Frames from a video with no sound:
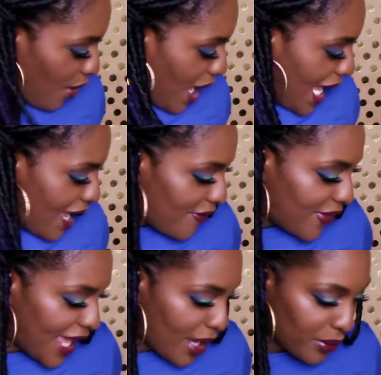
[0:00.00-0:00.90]
I have
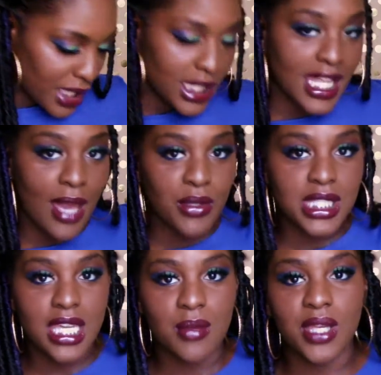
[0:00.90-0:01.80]
that one. That one's
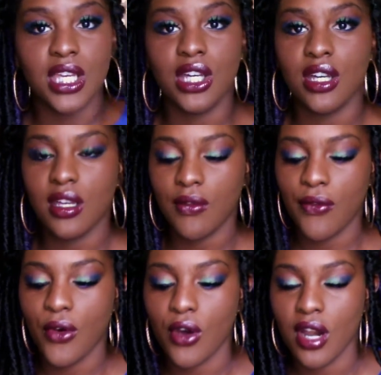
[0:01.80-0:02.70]
going to be good
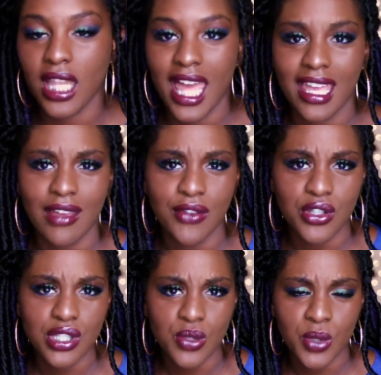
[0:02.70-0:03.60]
for like if you
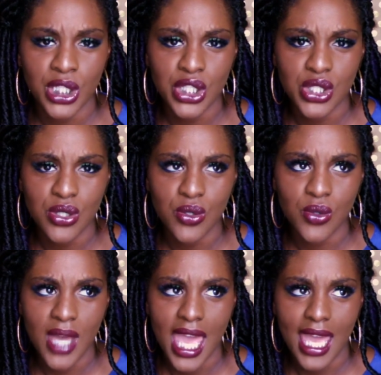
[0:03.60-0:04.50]
just want to do
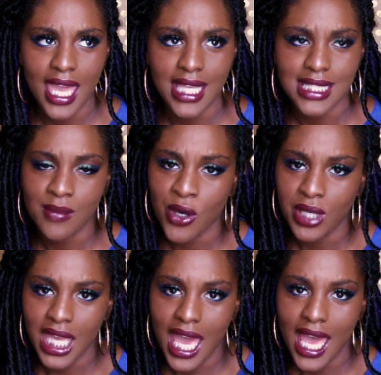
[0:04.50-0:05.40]
a
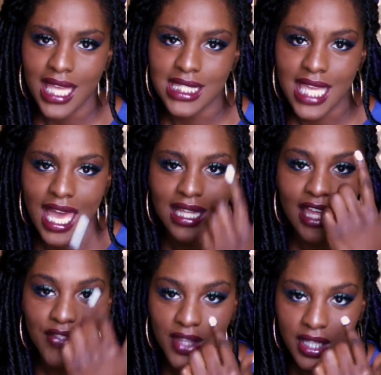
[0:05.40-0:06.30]
smoky eye. It's got
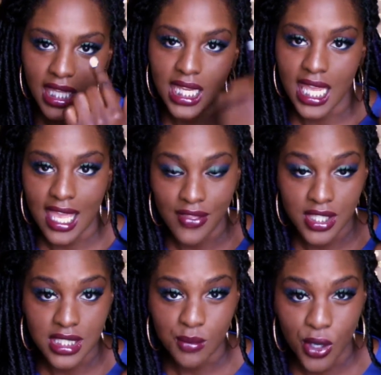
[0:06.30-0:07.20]
like the lid and the
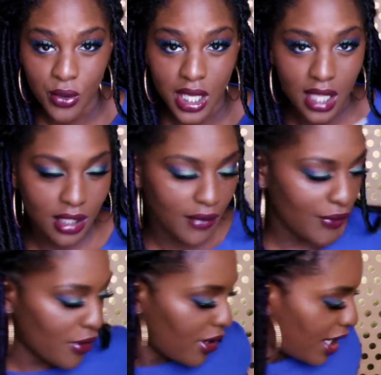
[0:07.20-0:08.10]
smoke color
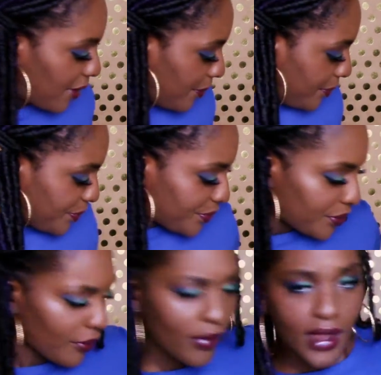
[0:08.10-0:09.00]
for it.
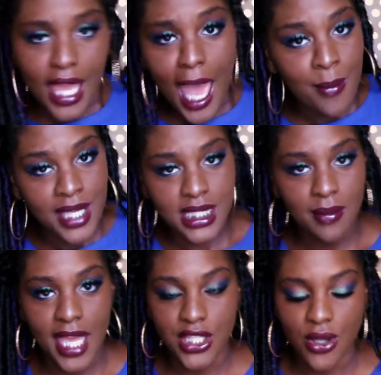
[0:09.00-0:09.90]
I mix and
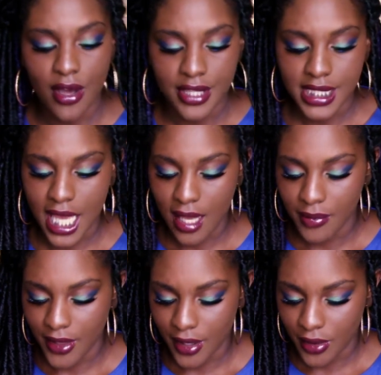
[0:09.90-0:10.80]
match all the time
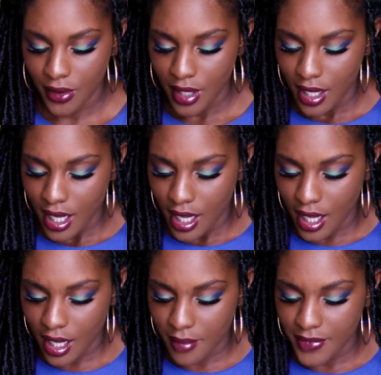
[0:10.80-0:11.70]
though.
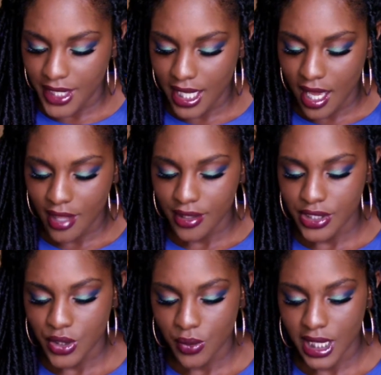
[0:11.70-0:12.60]
The other
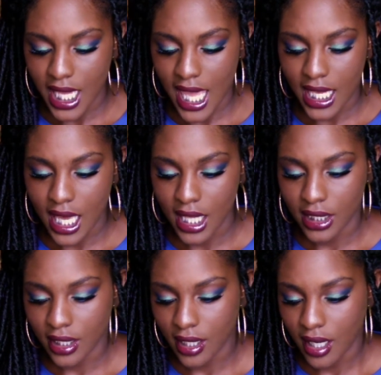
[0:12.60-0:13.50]
28
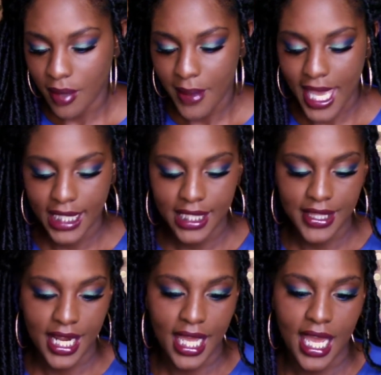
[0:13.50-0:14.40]
color palette that
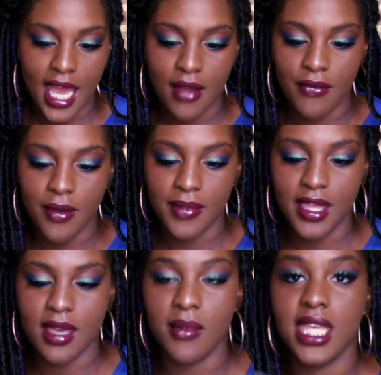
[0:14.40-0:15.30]
I got from
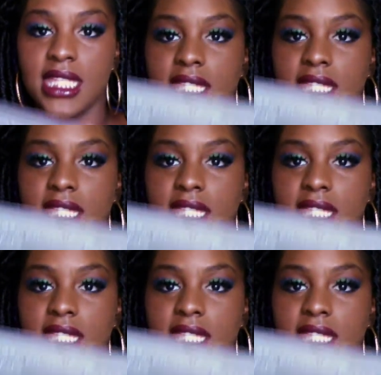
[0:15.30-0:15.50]
them is